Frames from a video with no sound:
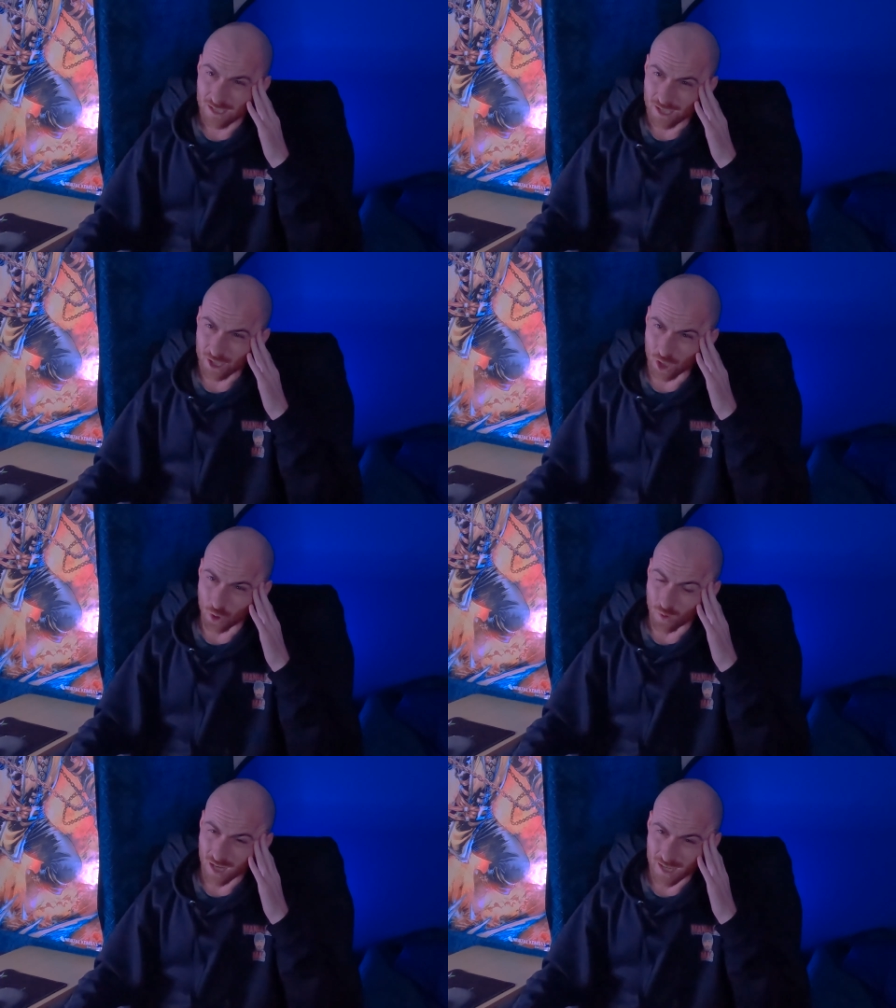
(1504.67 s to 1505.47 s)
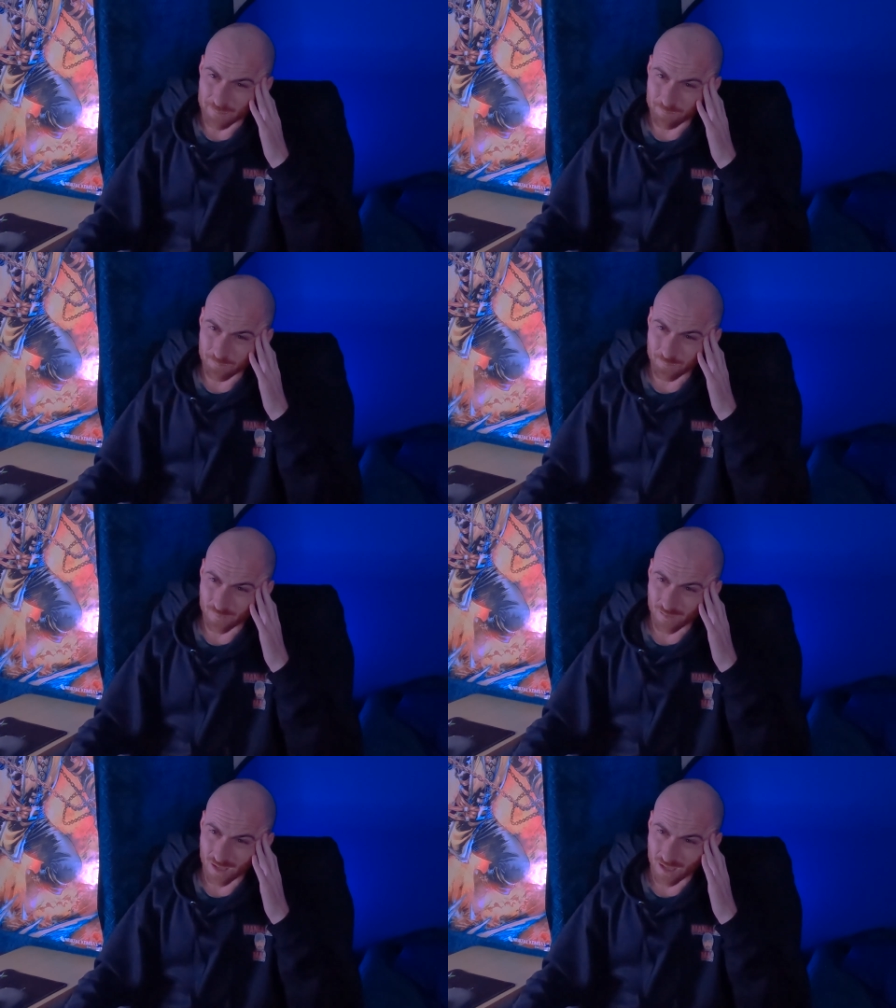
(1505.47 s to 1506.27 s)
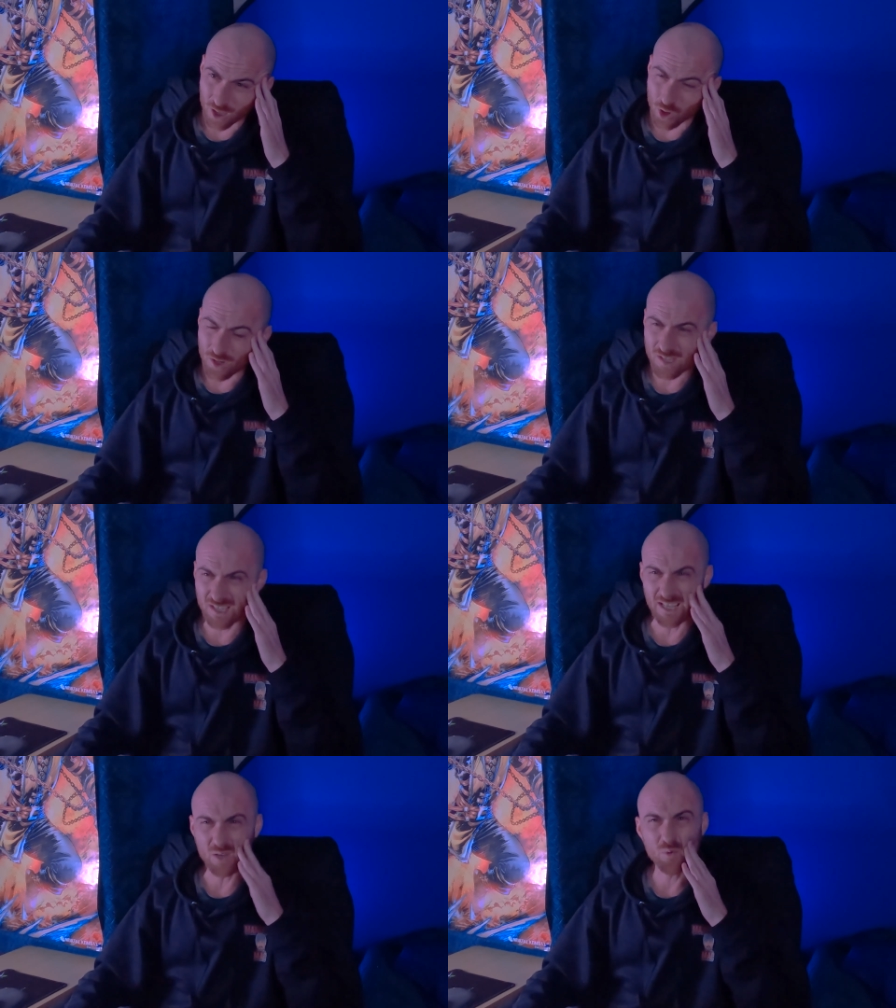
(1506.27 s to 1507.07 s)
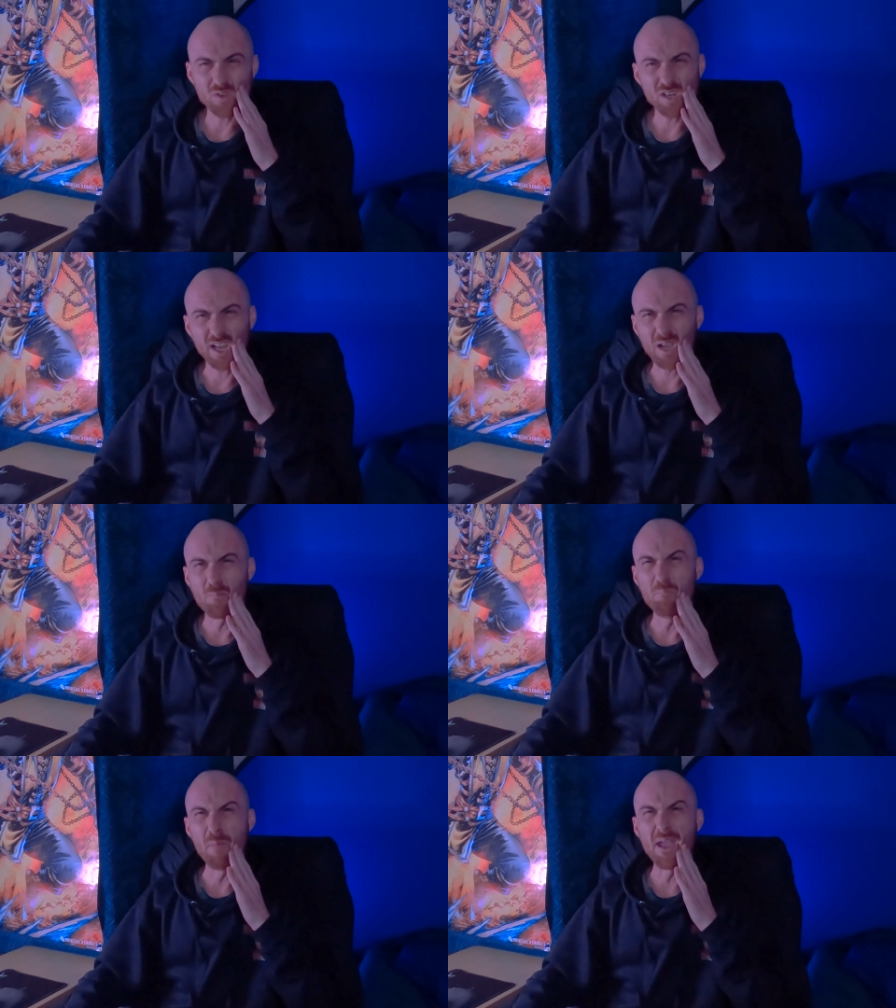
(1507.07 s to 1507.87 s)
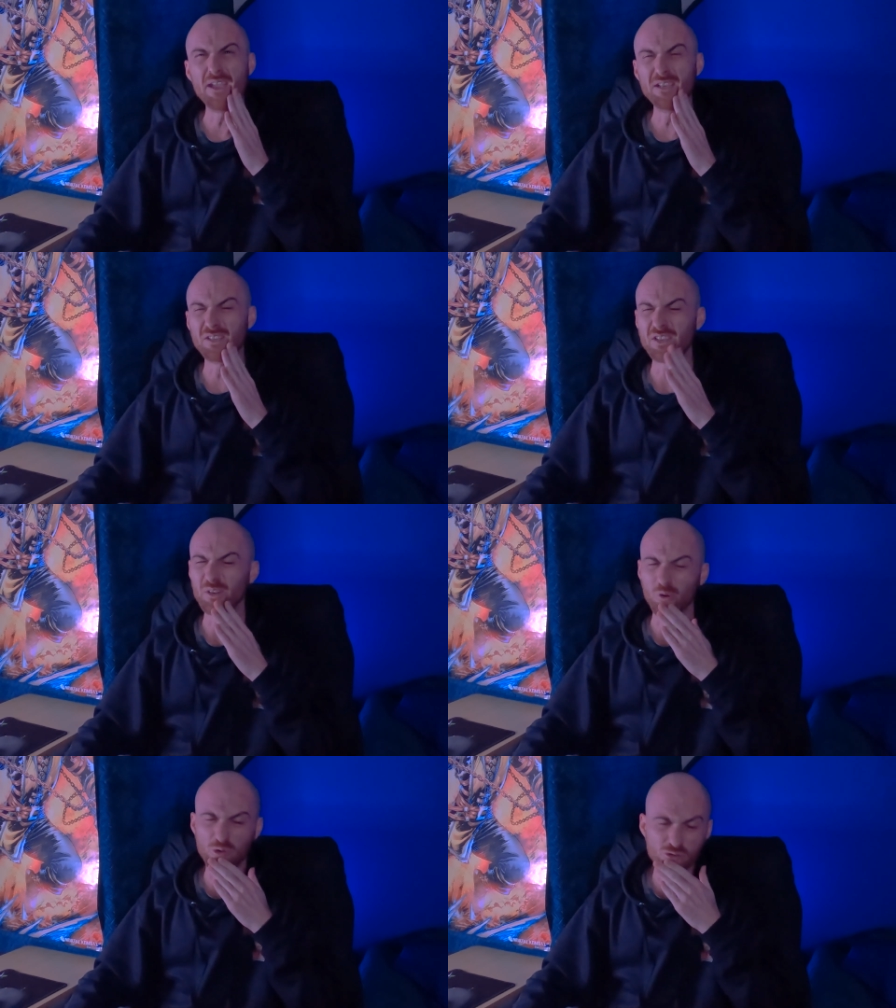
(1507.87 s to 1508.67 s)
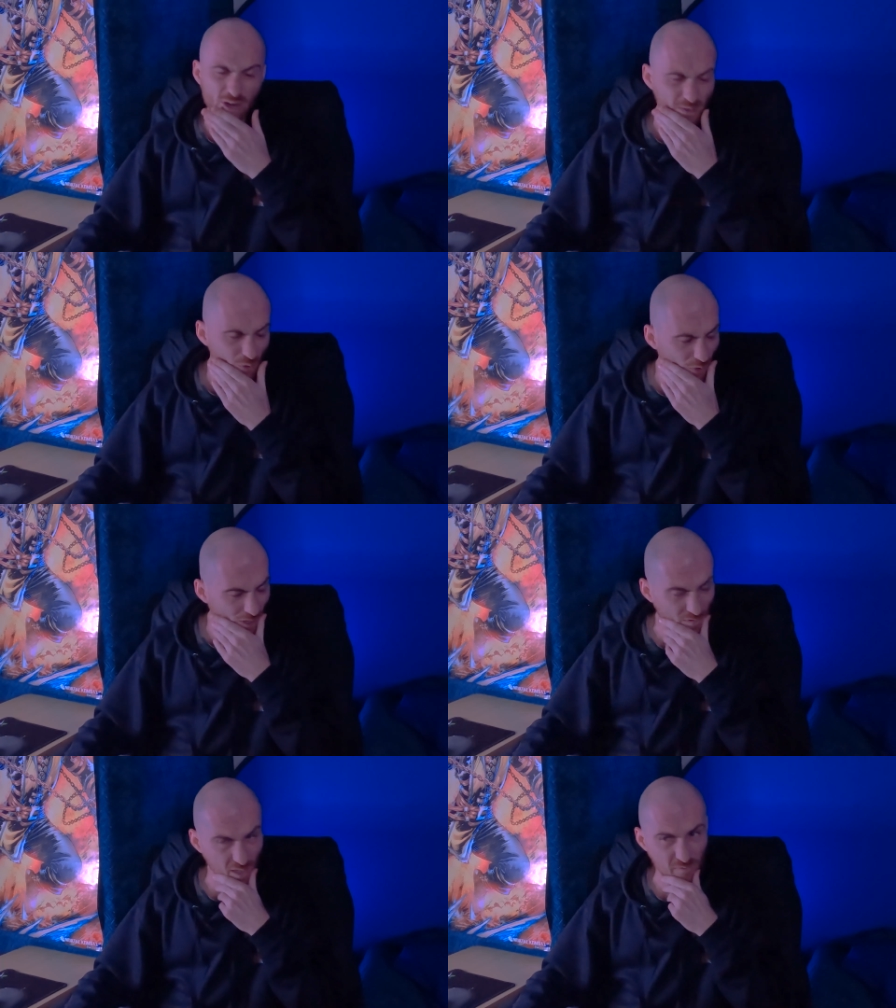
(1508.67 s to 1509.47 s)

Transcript: you know, um, honestly, it wasn't like amazing or great or nothing.